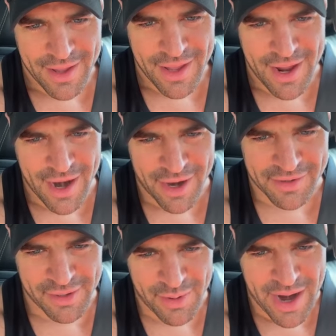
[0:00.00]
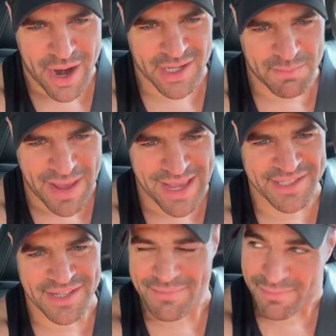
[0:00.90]
Hey, Eric, you know why Eric's
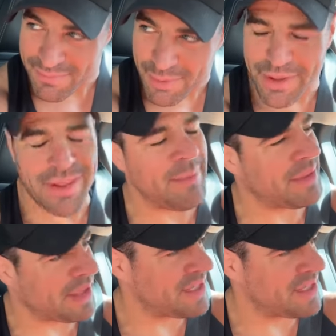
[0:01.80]
pissed? Bro, let me tell